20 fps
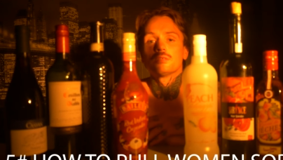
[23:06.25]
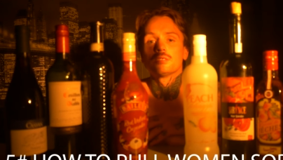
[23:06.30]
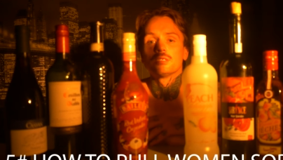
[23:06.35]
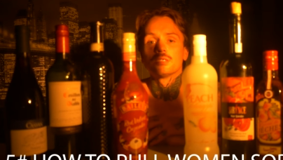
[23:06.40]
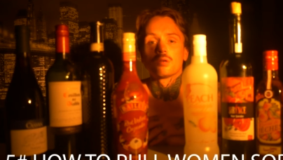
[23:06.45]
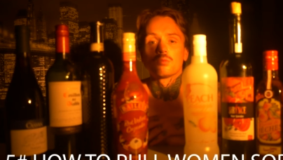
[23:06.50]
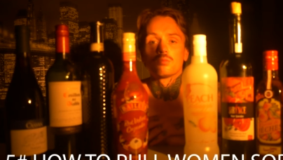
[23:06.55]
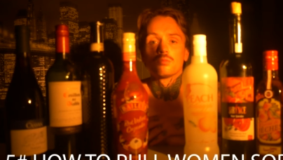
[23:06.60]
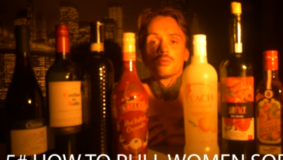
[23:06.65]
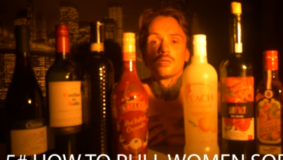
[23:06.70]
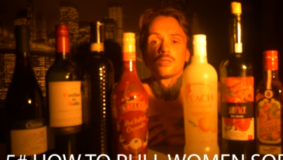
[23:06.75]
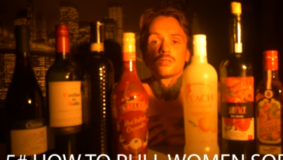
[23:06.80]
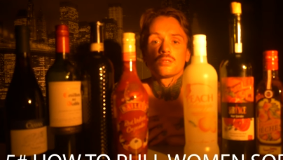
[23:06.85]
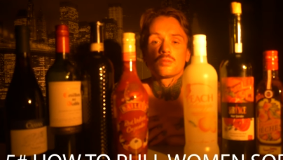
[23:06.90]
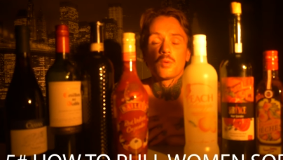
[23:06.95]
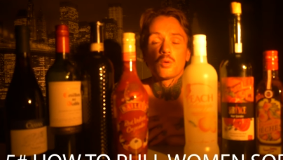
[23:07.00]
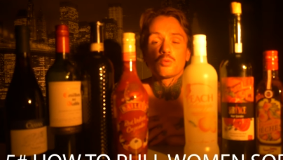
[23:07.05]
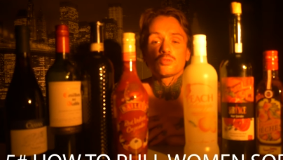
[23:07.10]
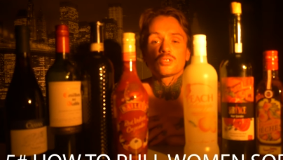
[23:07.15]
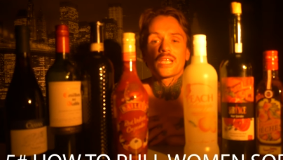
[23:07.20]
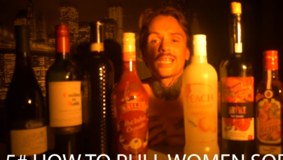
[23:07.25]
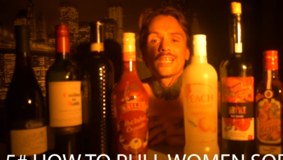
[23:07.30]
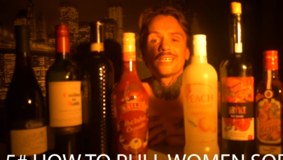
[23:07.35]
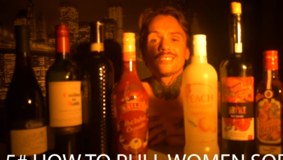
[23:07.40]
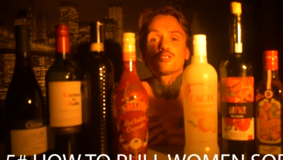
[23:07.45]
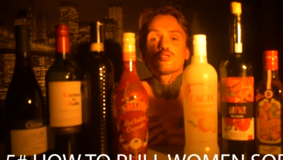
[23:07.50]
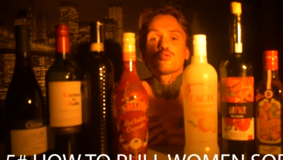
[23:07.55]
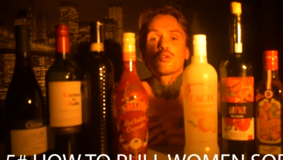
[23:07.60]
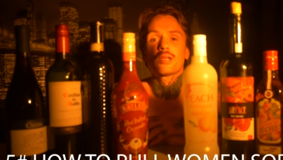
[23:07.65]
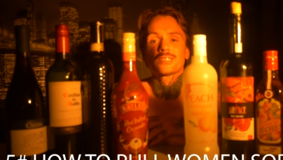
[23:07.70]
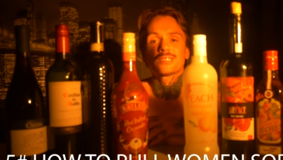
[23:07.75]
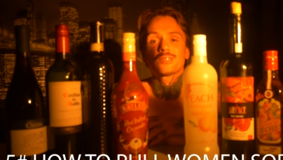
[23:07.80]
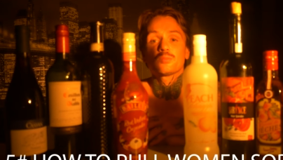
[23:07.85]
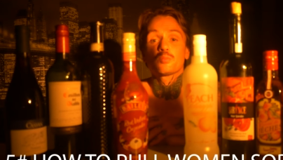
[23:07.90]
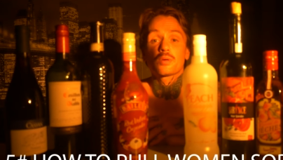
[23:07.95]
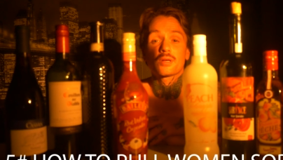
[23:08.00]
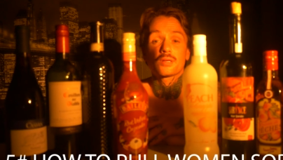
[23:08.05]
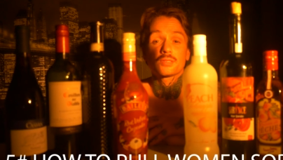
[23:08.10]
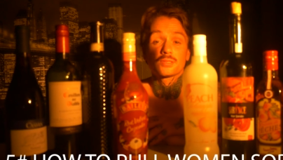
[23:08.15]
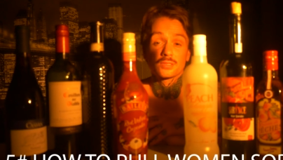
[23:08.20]
You know, the most interesting
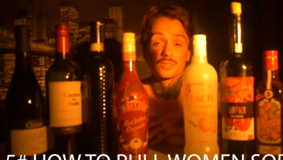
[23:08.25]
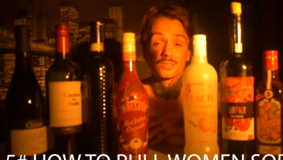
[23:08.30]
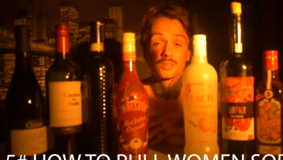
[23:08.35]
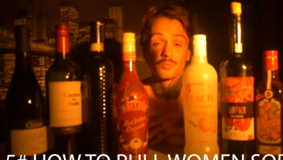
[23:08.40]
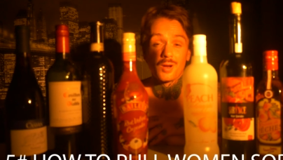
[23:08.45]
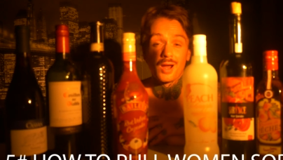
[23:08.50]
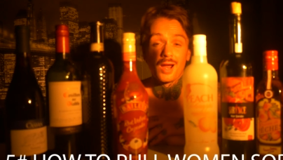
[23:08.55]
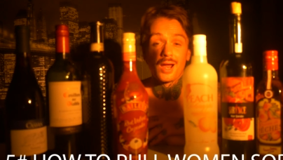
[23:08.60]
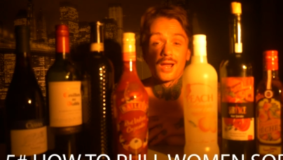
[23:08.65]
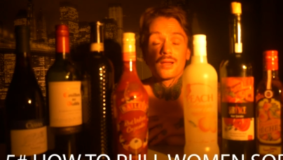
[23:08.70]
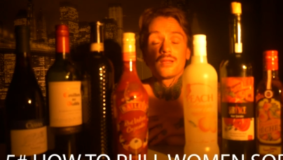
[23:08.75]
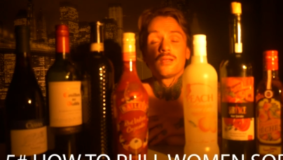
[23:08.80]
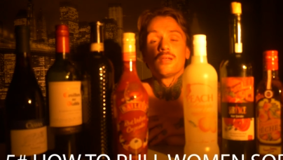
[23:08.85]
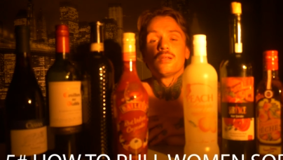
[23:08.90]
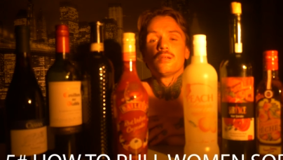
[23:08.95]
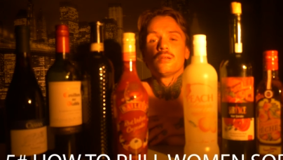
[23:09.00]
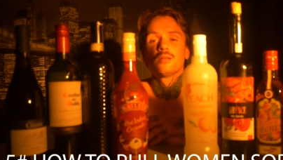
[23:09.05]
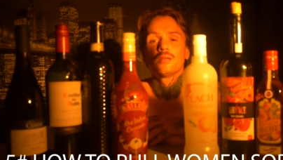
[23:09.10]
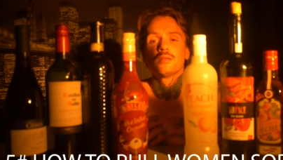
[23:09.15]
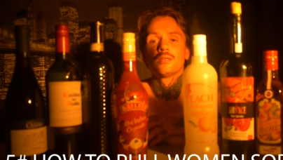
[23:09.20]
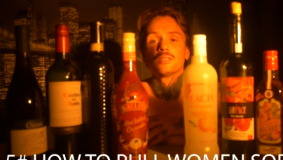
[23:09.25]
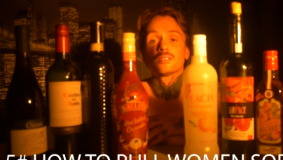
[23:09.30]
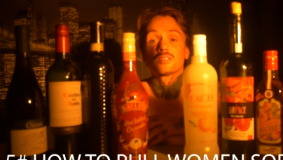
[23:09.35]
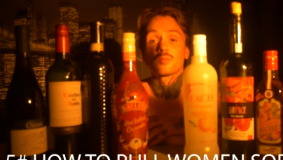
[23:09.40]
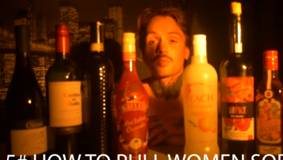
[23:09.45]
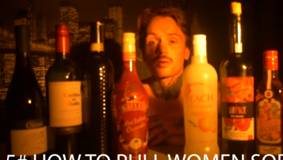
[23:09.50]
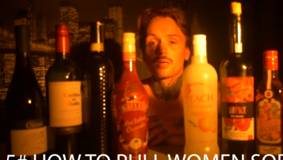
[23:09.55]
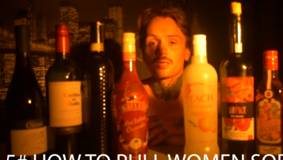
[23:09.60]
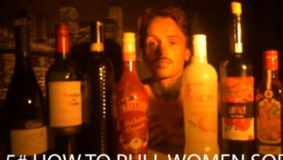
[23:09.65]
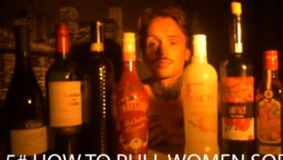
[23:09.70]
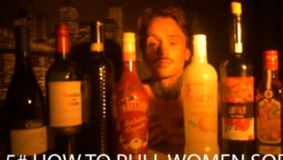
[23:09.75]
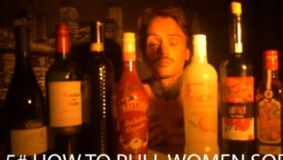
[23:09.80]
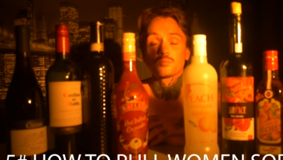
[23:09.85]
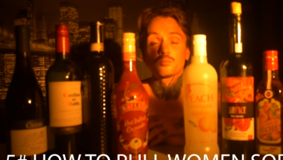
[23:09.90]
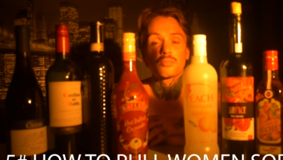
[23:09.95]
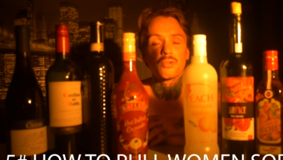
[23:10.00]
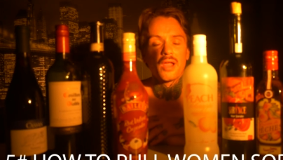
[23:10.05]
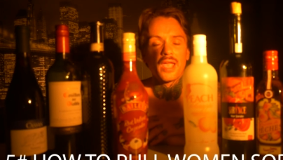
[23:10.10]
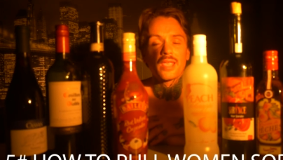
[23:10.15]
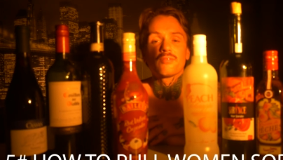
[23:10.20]
person in the bar is the person
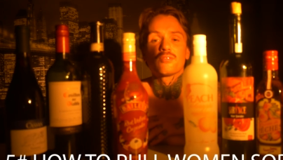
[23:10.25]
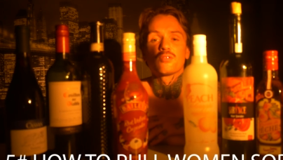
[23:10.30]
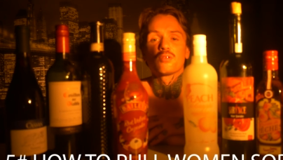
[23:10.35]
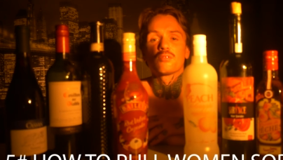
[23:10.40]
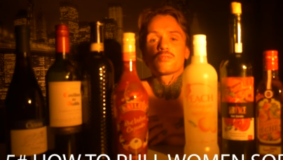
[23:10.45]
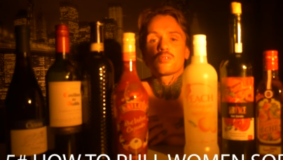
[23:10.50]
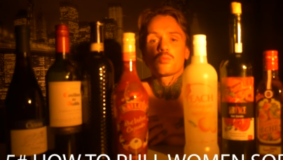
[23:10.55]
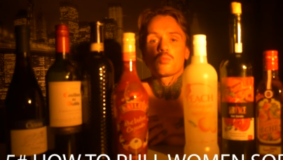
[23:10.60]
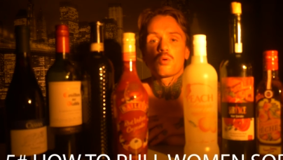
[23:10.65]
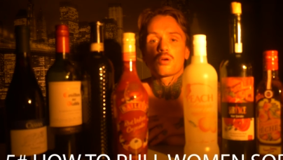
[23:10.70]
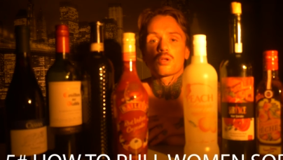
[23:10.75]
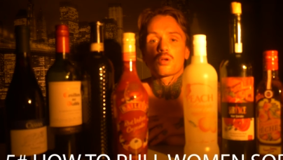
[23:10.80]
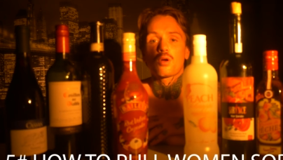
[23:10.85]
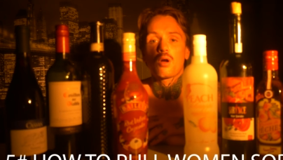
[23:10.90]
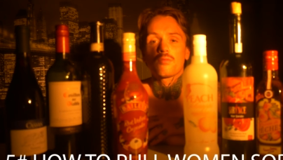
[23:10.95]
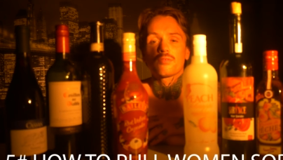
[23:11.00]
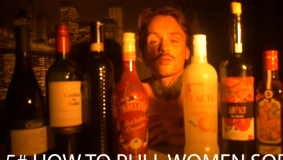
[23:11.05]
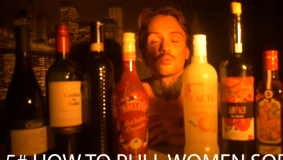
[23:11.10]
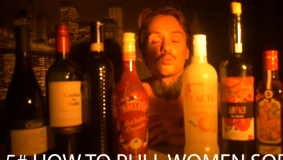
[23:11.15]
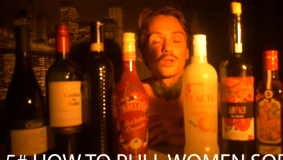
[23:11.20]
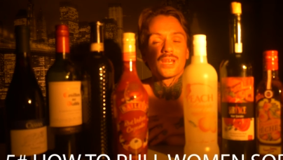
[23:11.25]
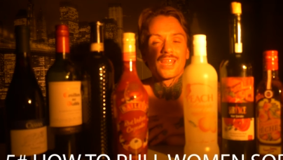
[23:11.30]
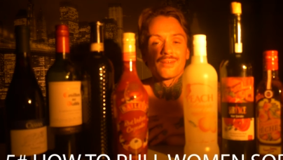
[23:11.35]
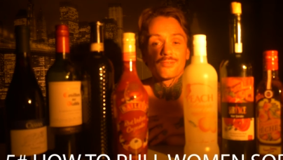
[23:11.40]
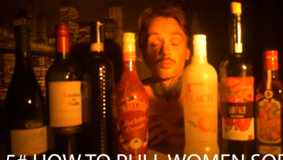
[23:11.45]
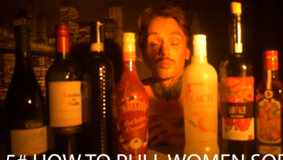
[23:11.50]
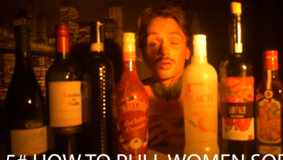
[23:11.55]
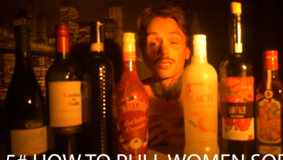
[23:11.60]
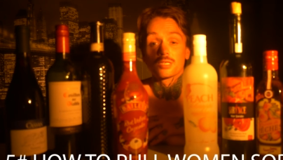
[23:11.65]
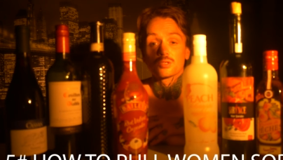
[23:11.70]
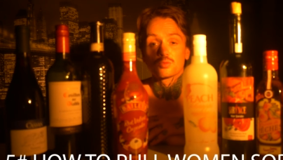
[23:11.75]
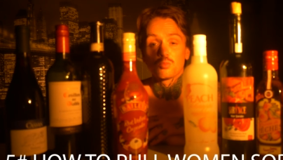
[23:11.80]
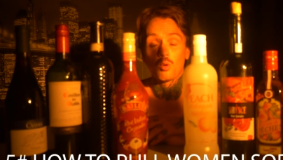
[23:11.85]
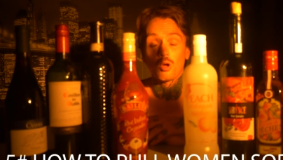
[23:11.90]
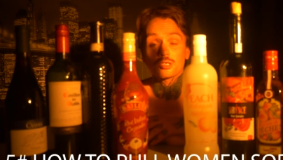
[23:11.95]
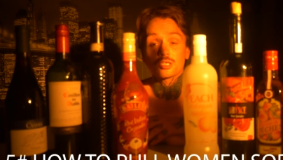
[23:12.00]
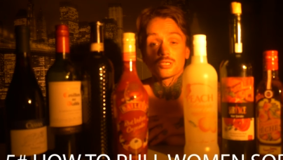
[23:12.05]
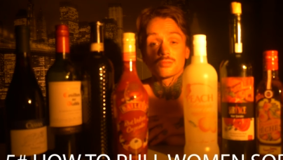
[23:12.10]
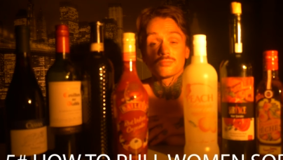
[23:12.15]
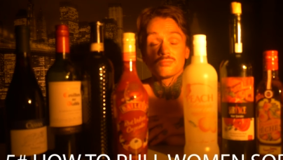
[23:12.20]
brave enough to order coffee while everybody is
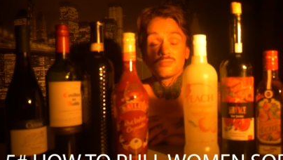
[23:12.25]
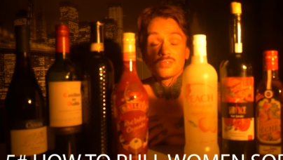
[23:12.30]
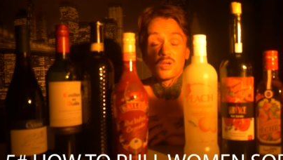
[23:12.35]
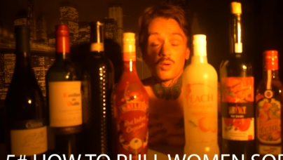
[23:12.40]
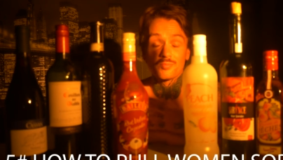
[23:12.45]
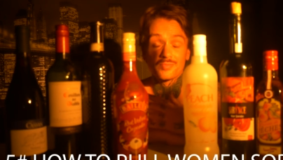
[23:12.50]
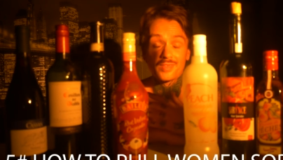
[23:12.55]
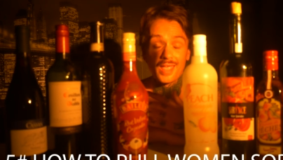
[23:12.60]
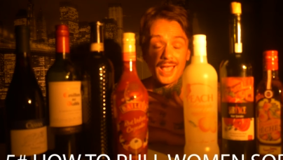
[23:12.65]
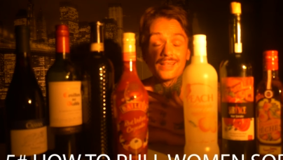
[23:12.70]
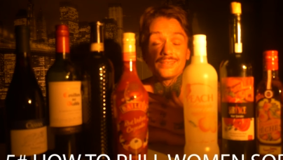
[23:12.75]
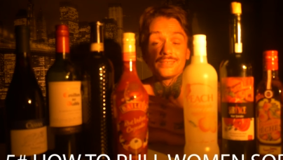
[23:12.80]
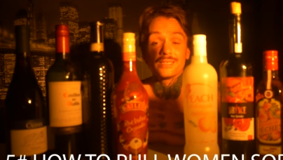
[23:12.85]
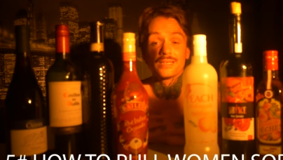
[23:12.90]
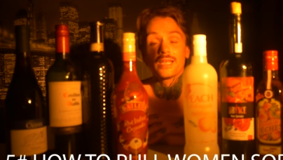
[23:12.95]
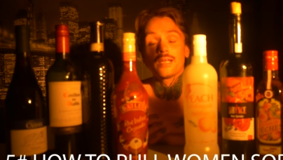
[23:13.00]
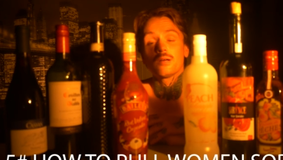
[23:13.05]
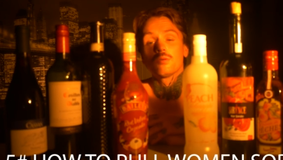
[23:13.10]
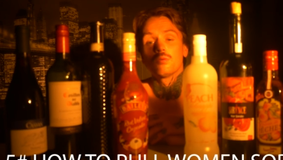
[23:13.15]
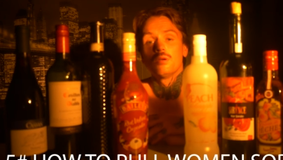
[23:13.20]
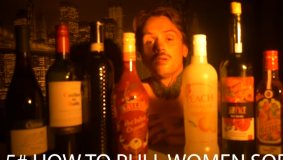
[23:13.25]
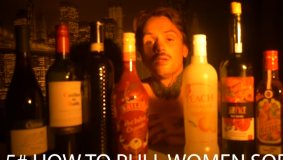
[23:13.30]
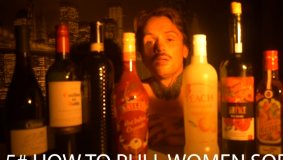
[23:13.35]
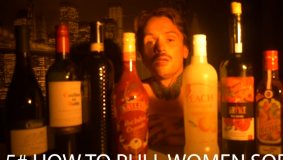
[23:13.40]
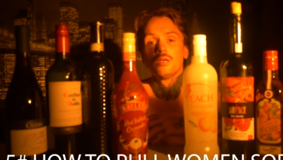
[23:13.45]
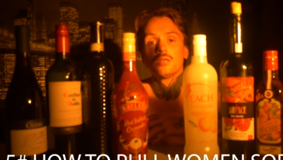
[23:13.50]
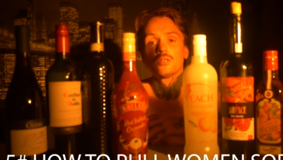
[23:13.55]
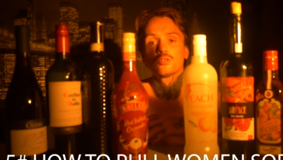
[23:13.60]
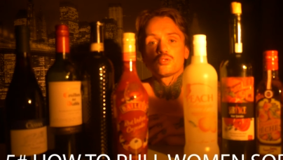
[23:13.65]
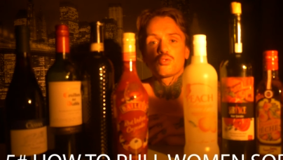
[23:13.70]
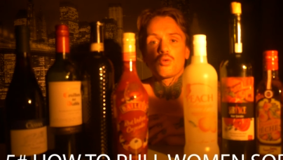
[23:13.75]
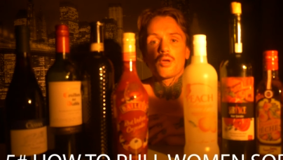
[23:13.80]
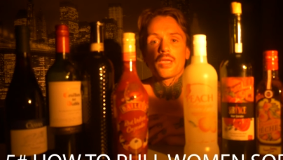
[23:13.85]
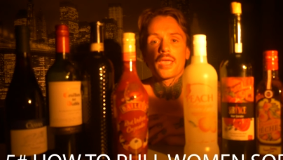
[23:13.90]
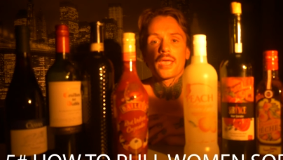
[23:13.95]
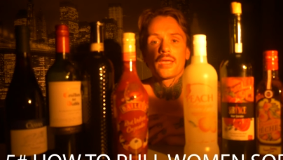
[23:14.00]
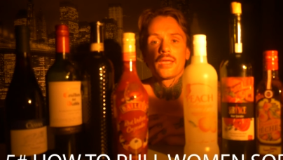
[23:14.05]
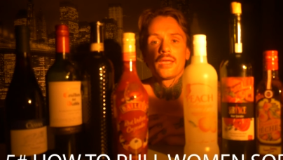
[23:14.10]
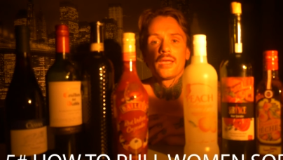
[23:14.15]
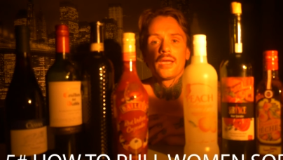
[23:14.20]
watching. I'm telling you now, try it.